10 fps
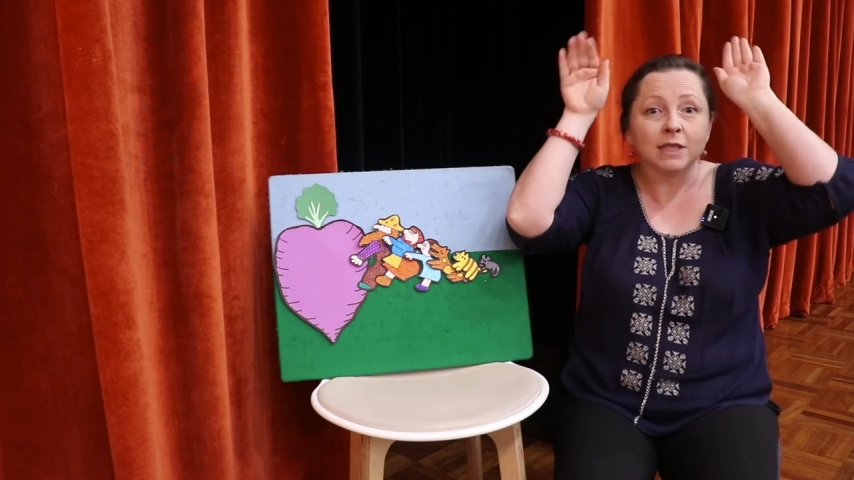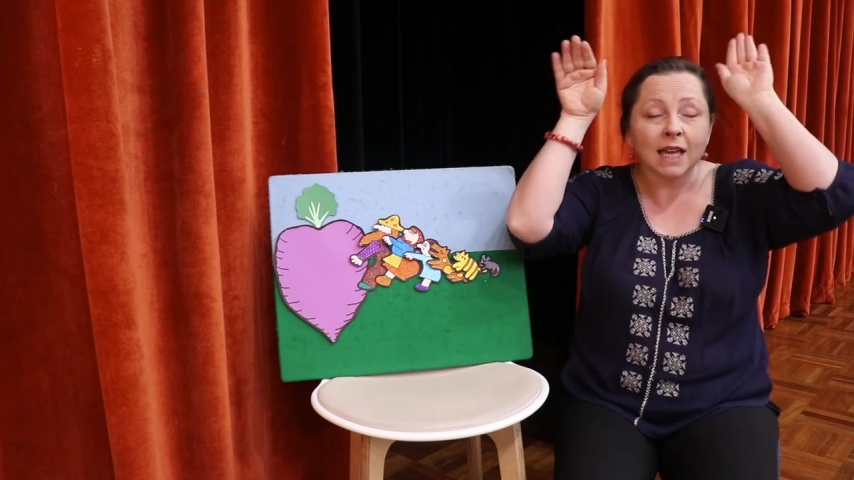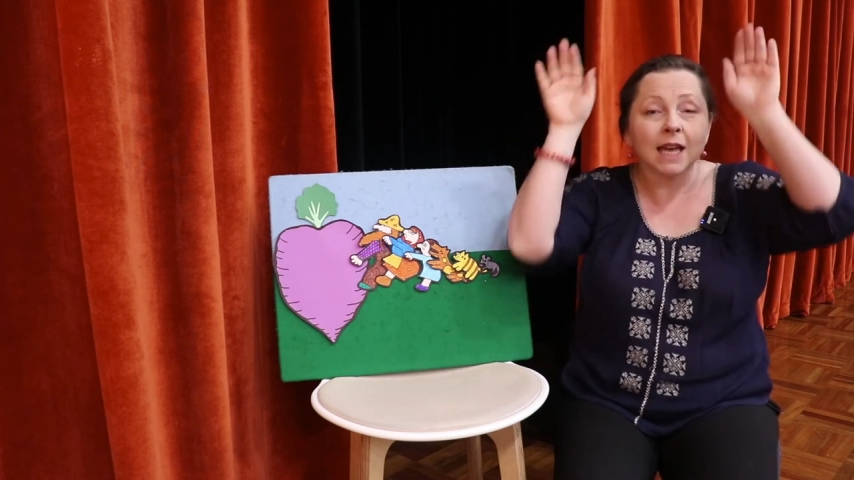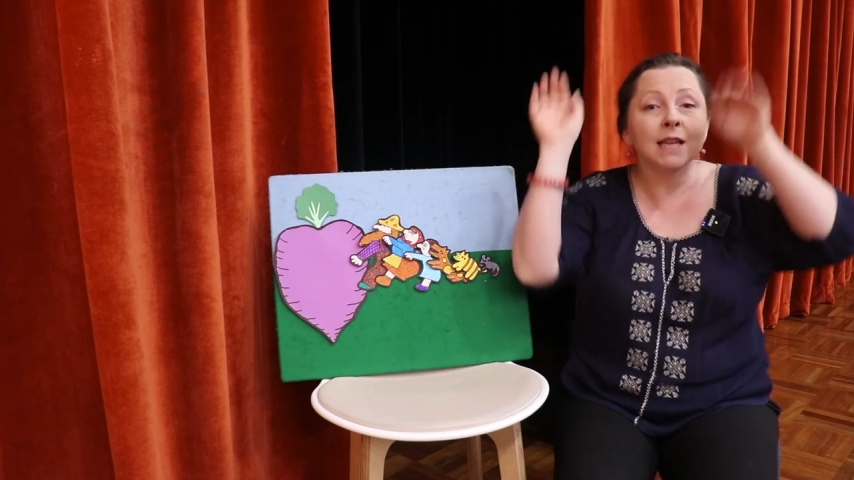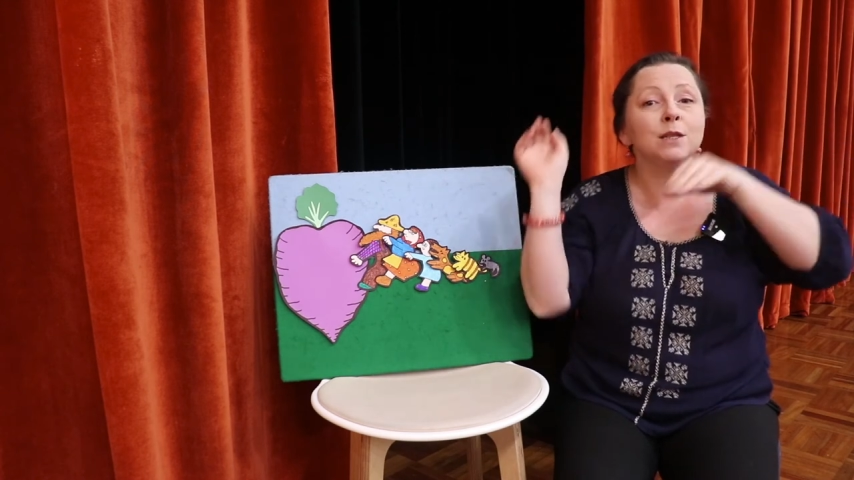
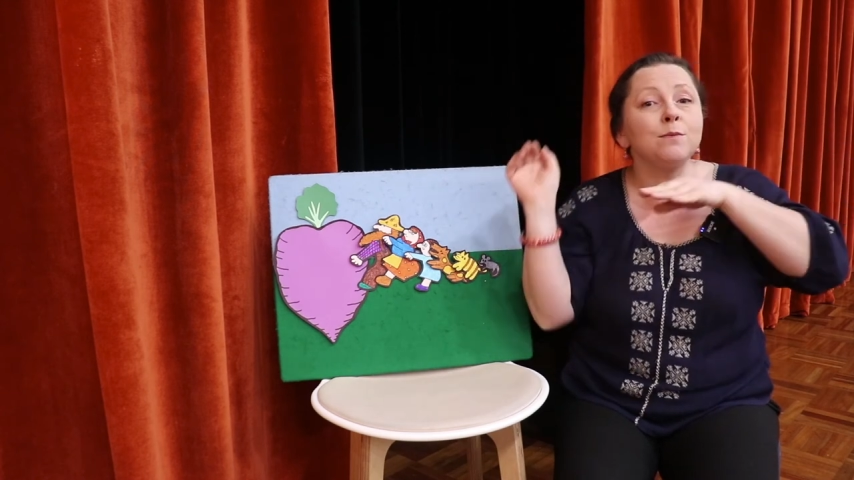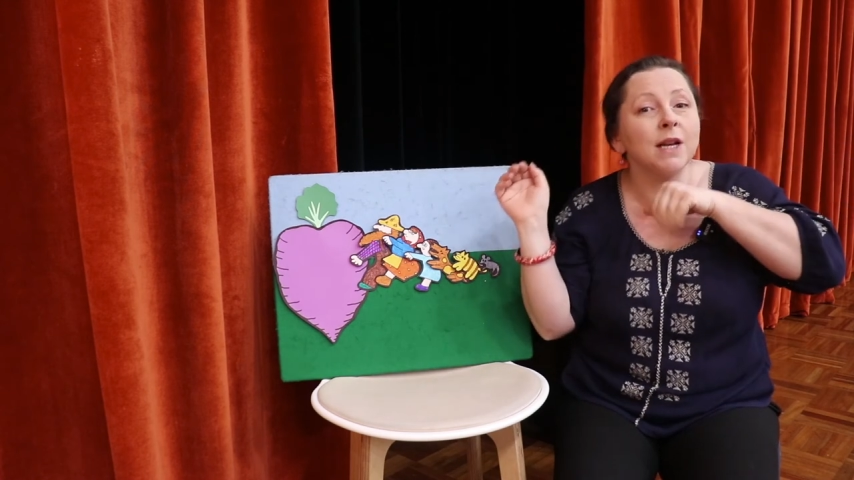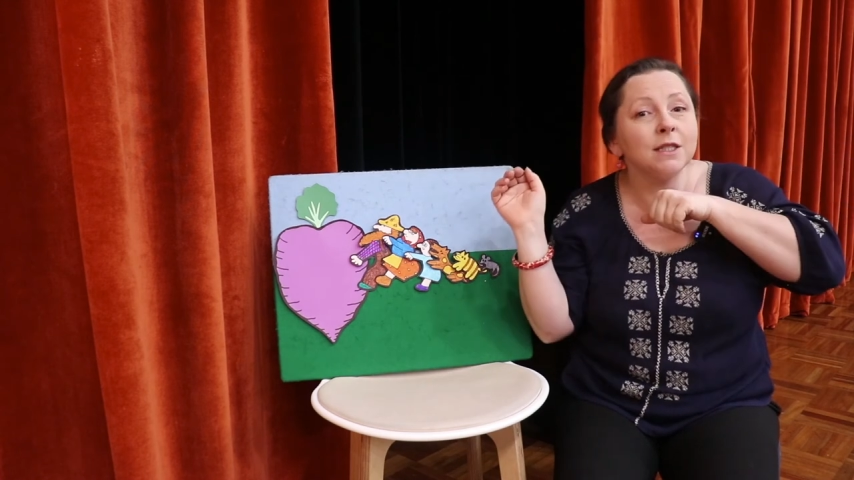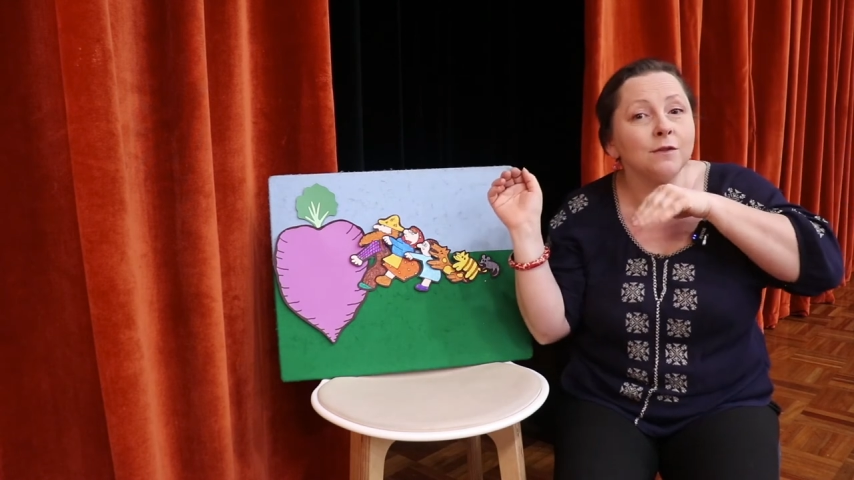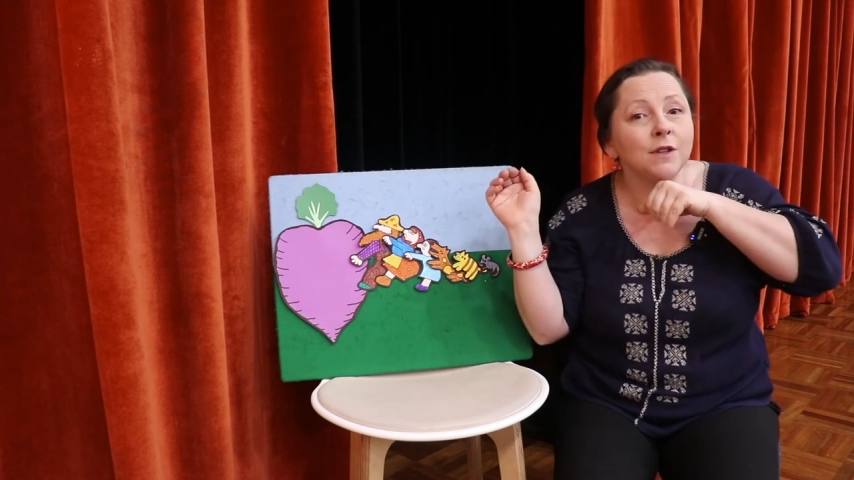had a
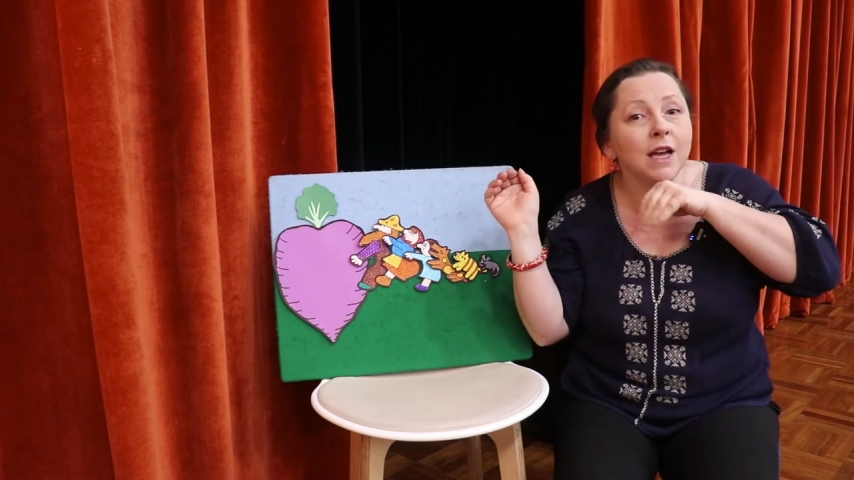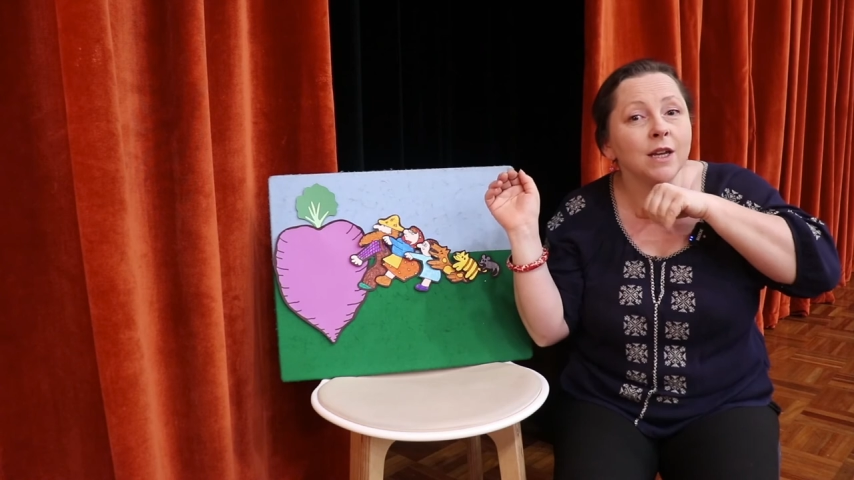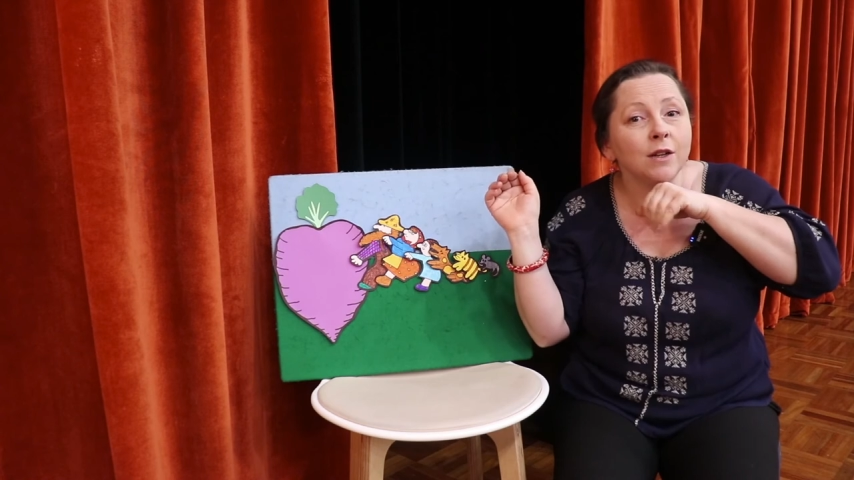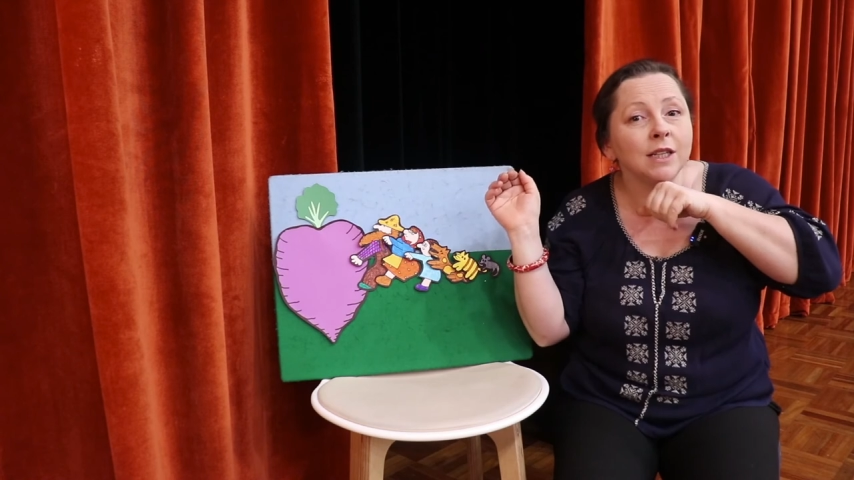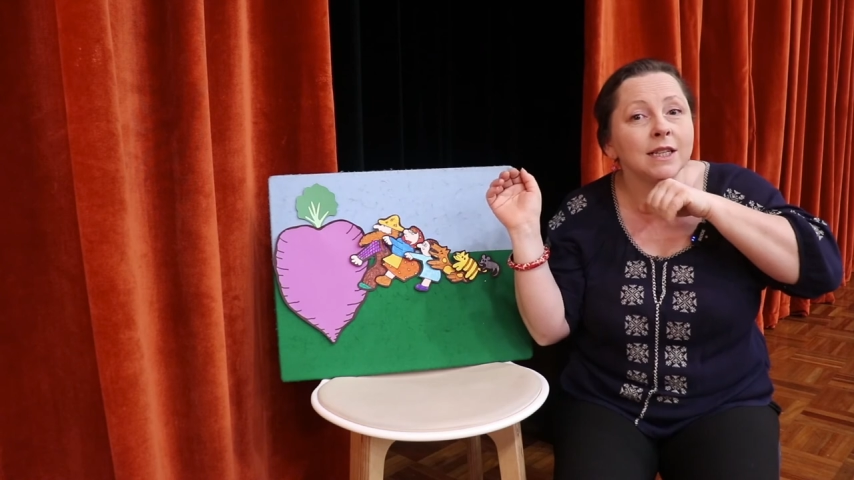butterfly
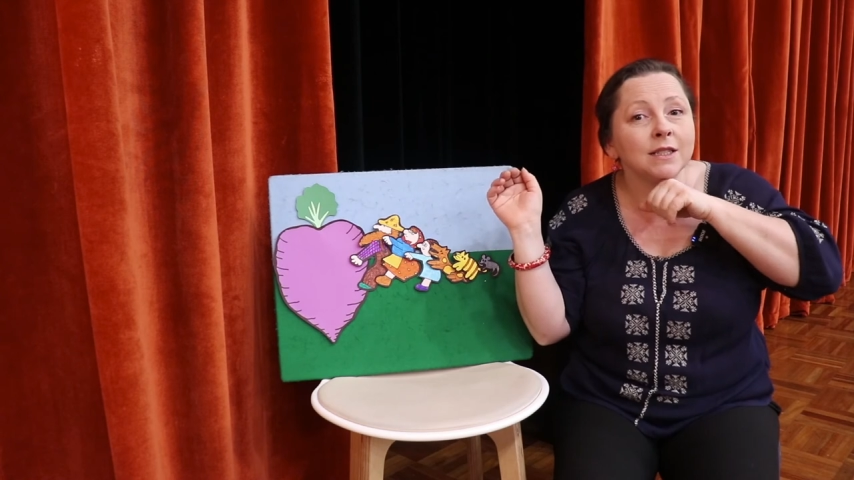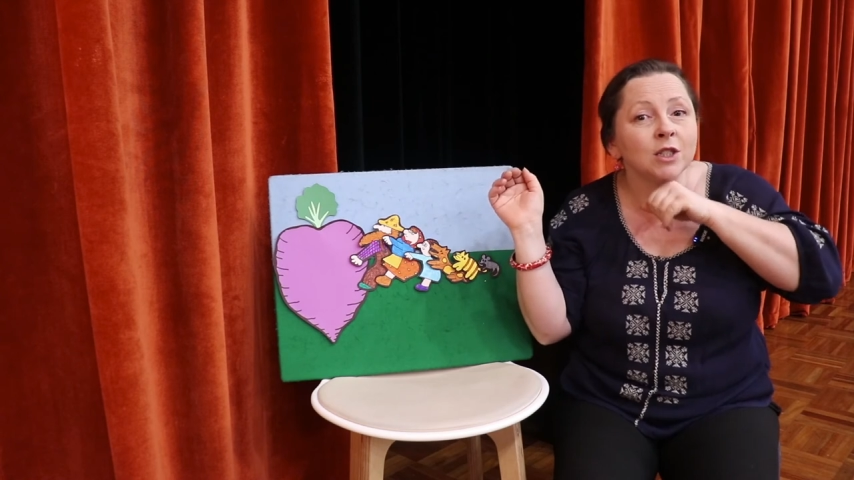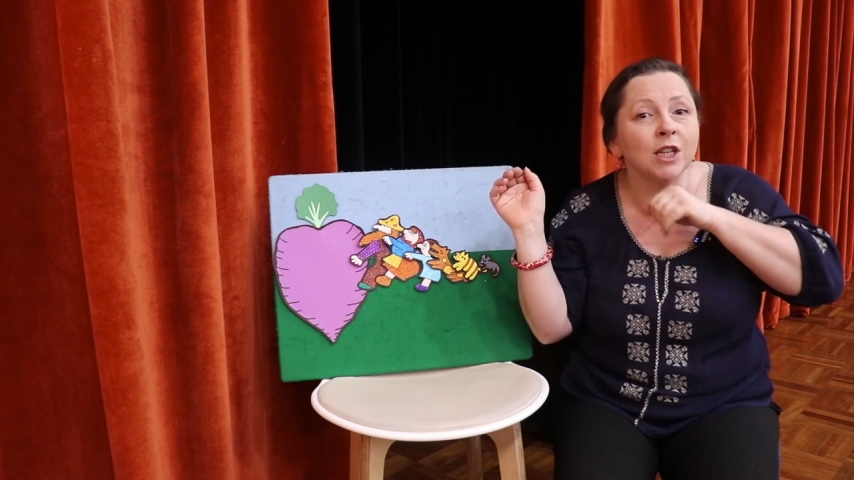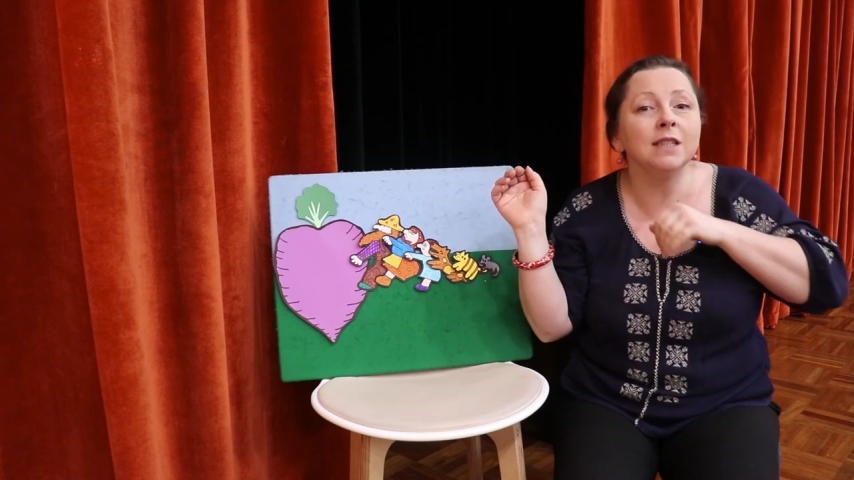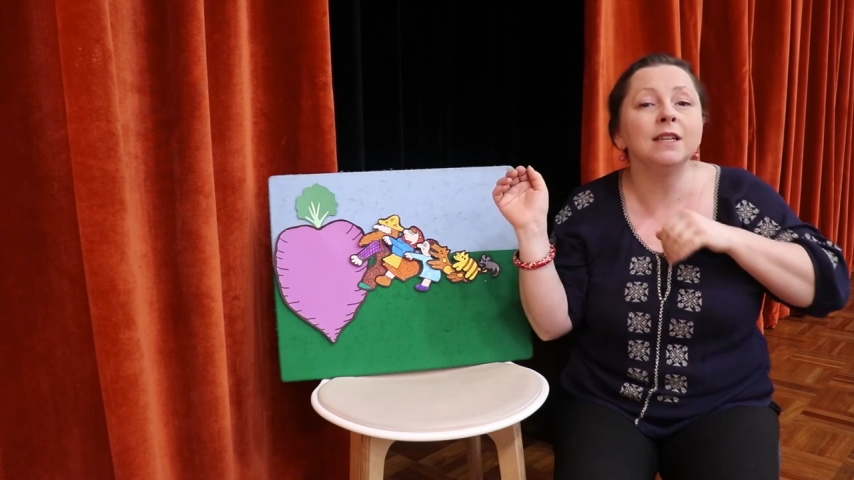on his
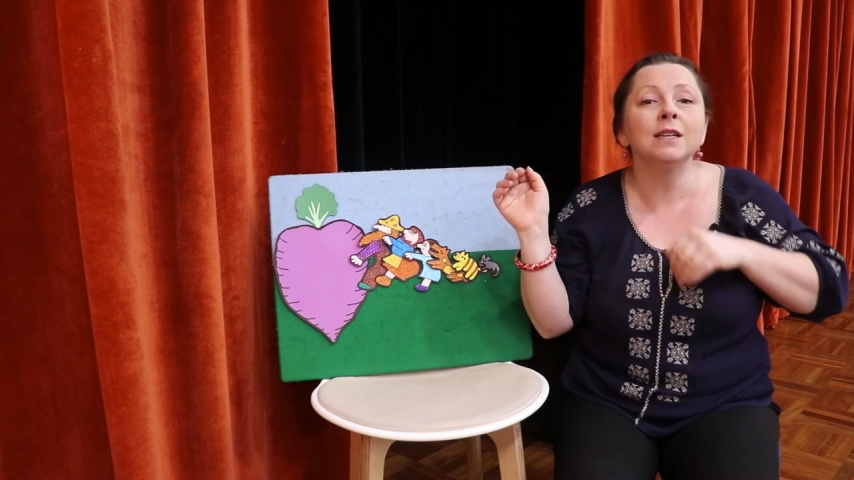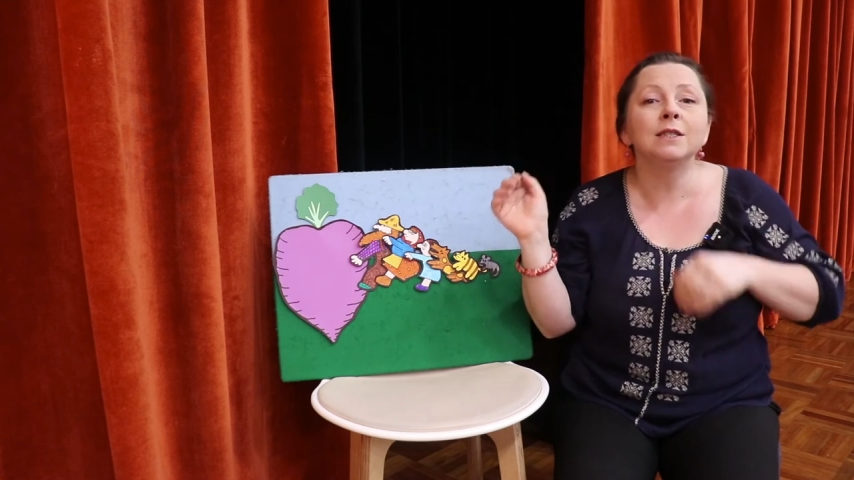chin.